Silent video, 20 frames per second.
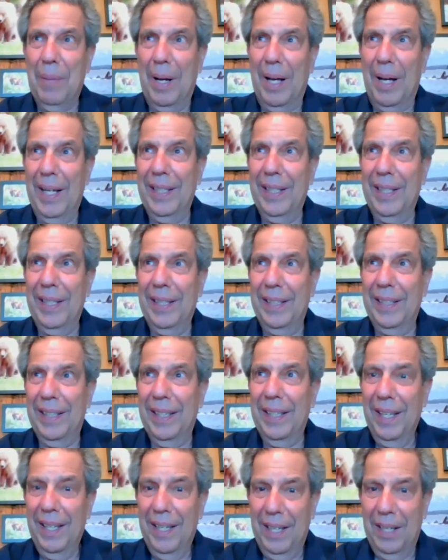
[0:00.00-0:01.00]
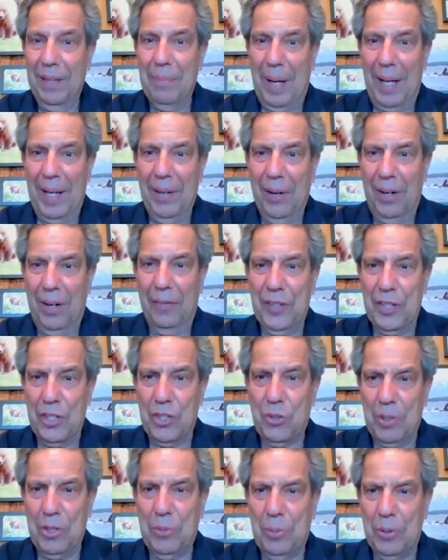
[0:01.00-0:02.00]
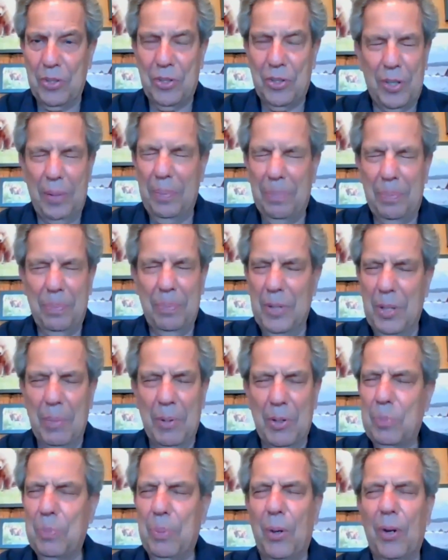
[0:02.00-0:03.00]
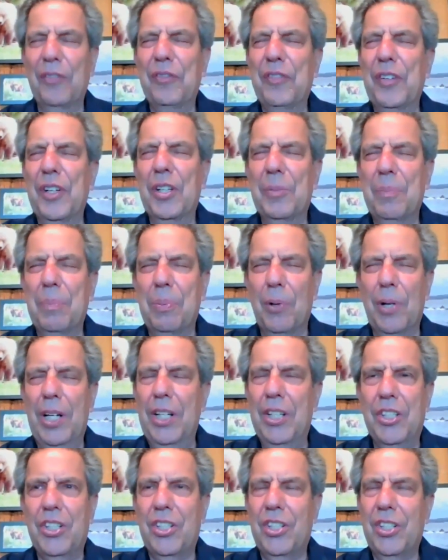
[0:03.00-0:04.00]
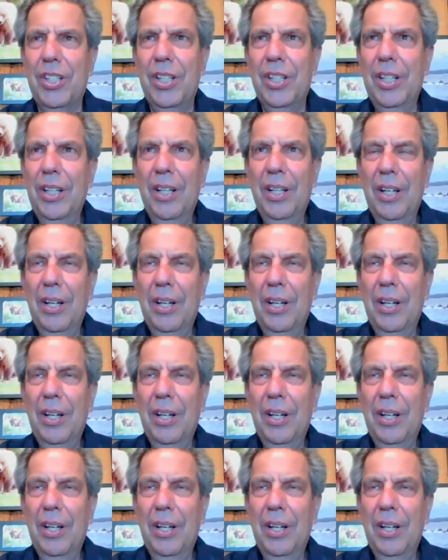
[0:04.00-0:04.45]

in my office, which was the most perfect breach